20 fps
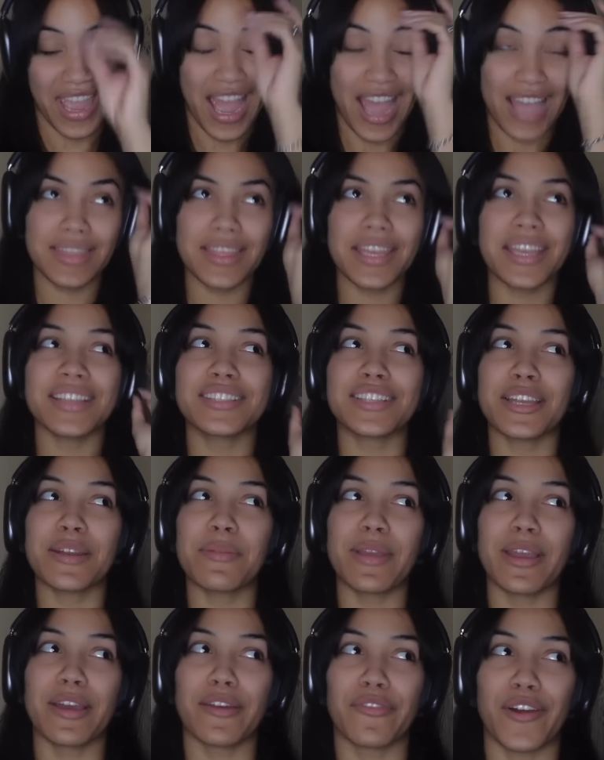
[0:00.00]
I think it's gonna
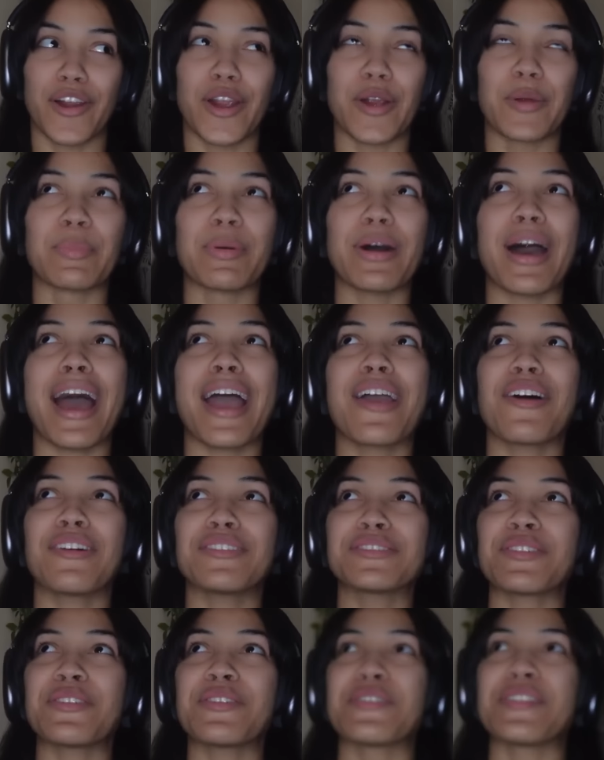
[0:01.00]
be good for her. But I
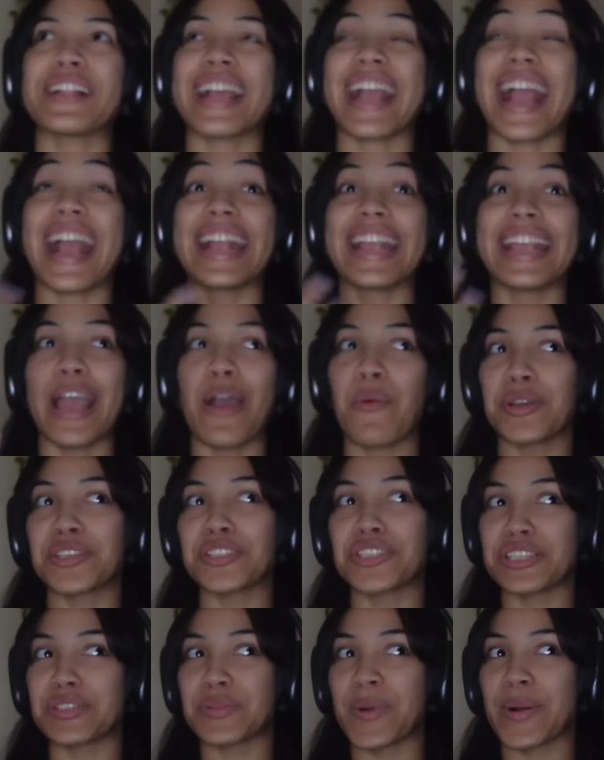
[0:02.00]
also, like, I get why
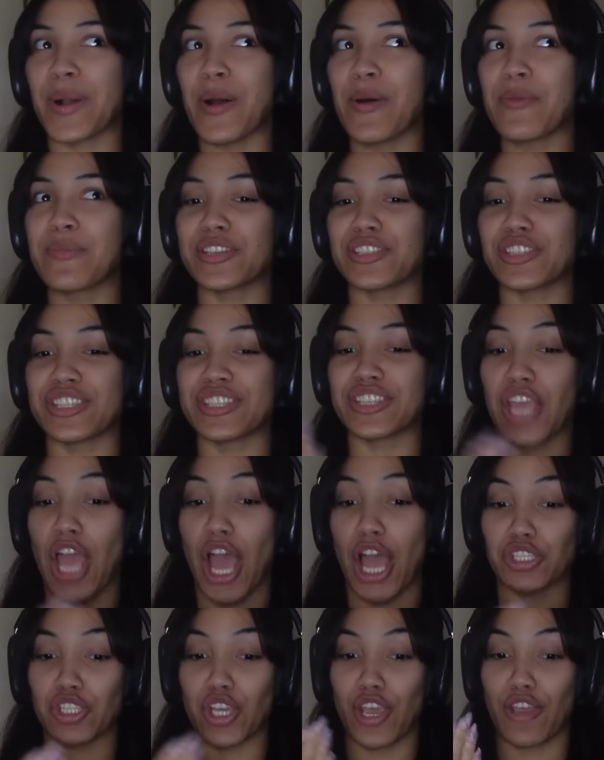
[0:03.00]
she doesn't want to go, because she's
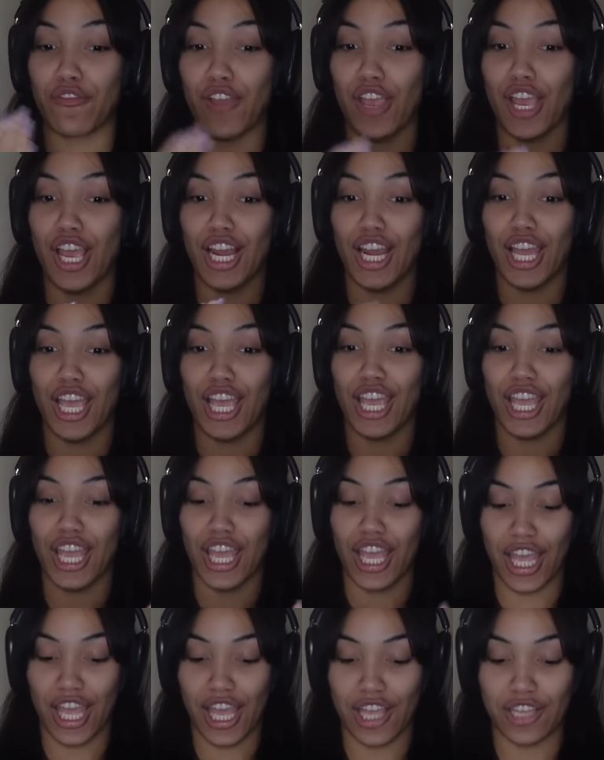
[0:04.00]
catching
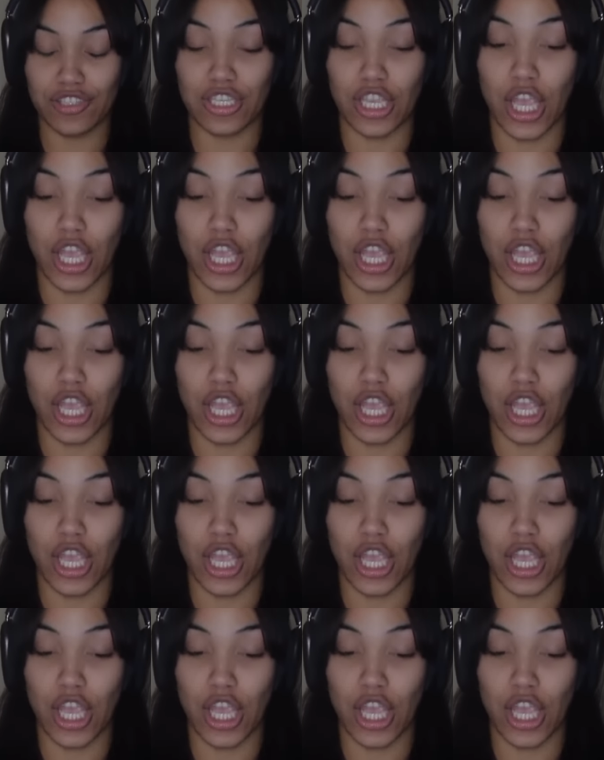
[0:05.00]
feelings.